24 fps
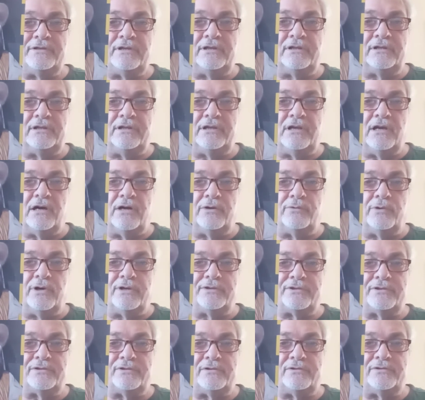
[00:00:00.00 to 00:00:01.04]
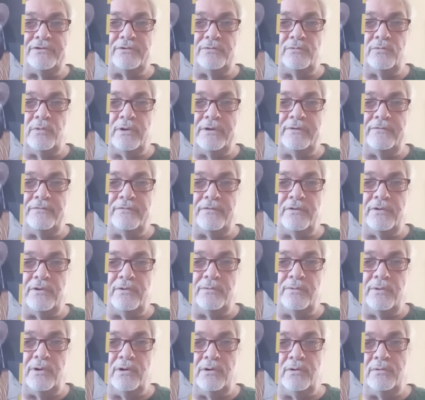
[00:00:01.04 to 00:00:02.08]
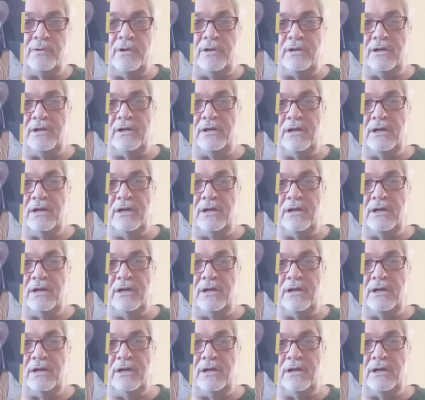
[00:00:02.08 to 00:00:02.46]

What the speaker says: and Leon Russell's One for the Road.